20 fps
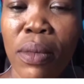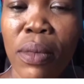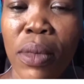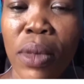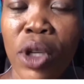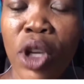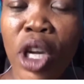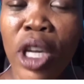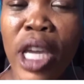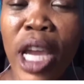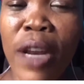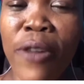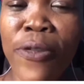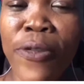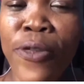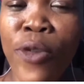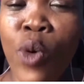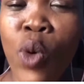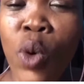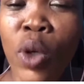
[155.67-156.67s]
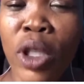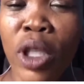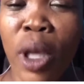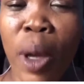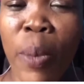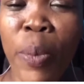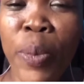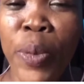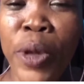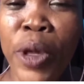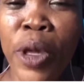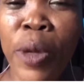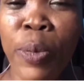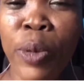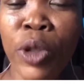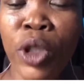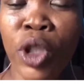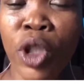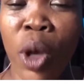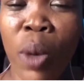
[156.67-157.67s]
You can fool some
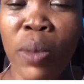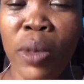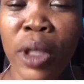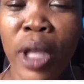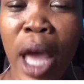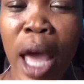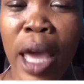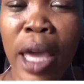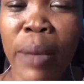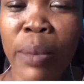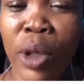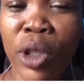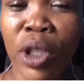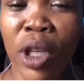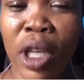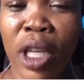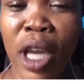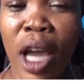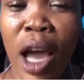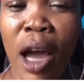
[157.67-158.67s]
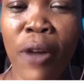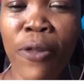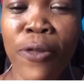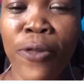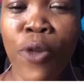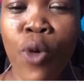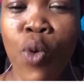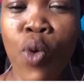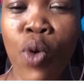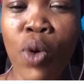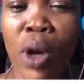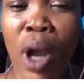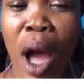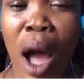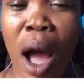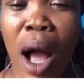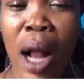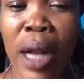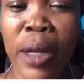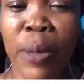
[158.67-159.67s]
people sometime, but you can't fool
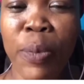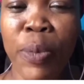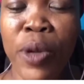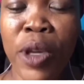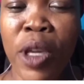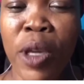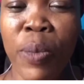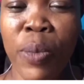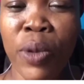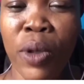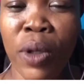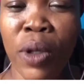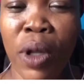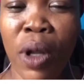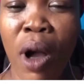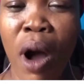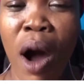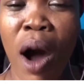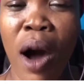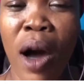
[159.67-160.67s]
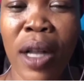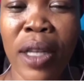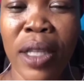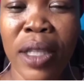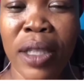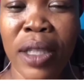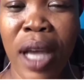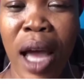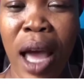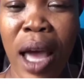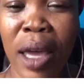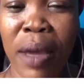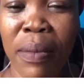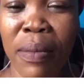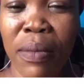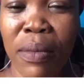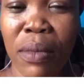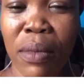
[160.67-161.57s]
all the people all the time.